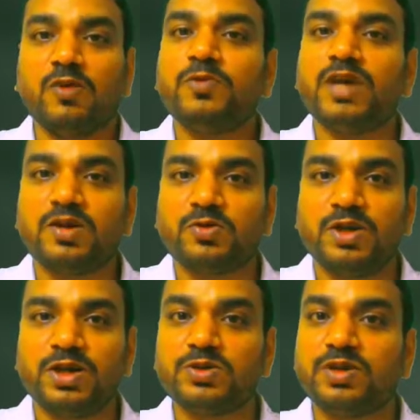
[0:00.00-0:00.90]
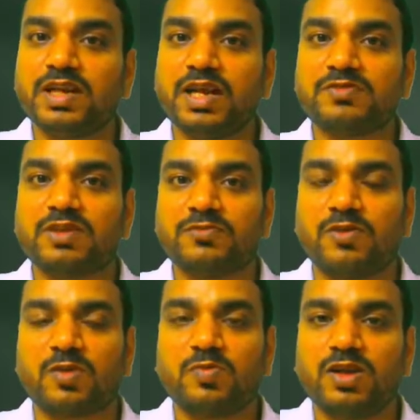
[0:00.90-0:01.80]
Now we are going to derive
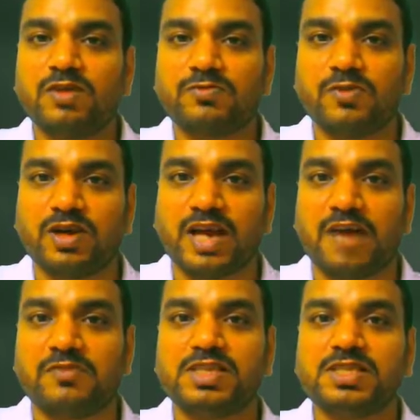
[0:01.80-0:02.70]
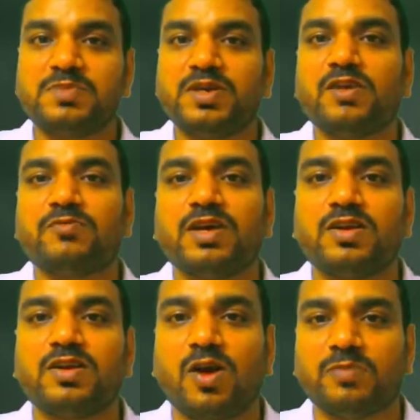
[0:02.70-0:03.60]
the formula for average speed
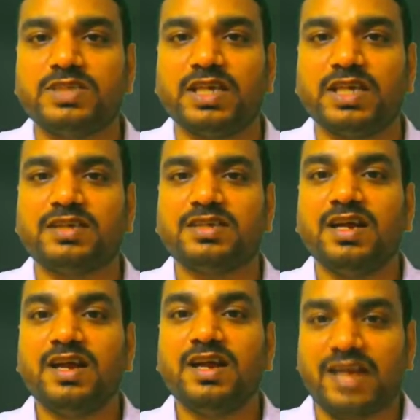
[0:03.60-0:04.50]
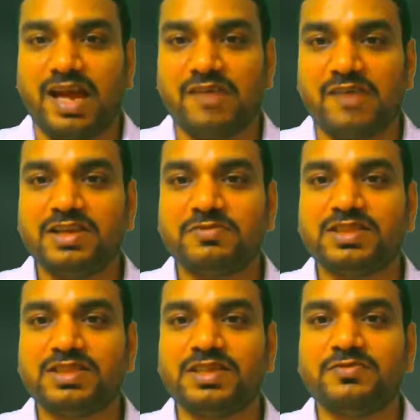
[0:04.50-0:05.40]
of an object
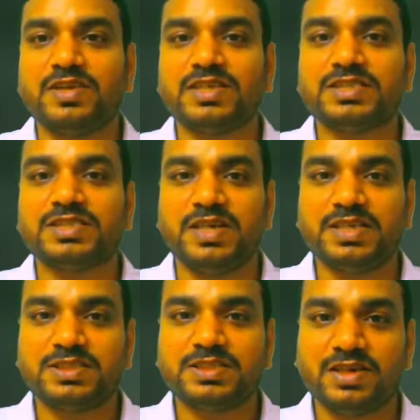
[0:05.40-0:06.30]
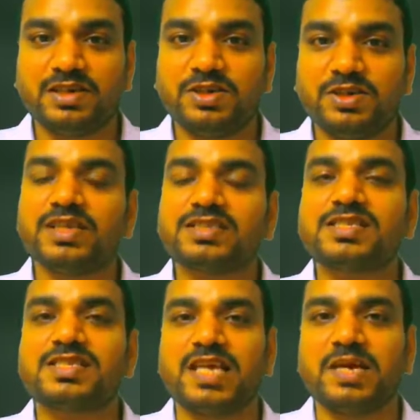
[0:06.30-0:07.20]
traveling with different speeds but
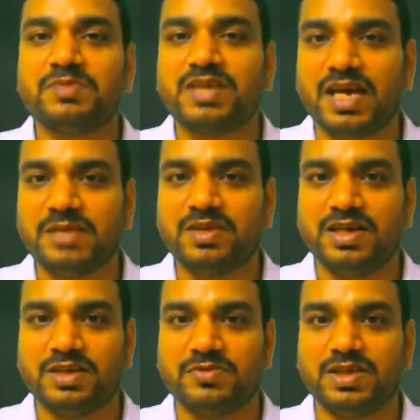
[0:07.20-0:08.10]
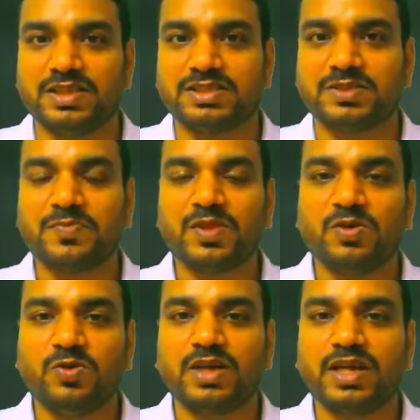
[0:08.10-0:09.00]
during same time intervals.
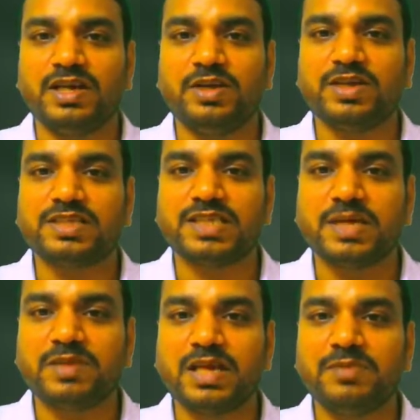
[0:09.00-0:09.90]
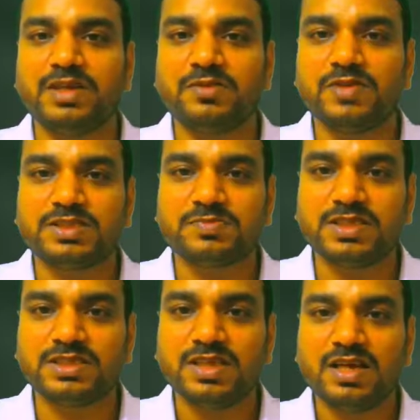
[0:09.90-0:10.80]
Okay, during same time
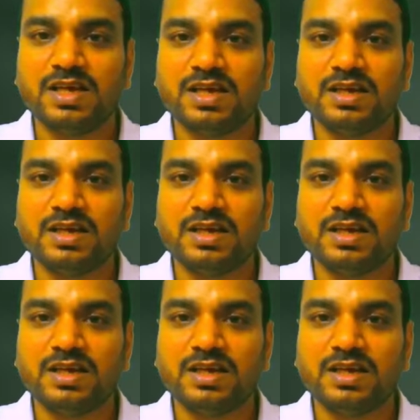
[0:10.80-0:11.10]
intervals means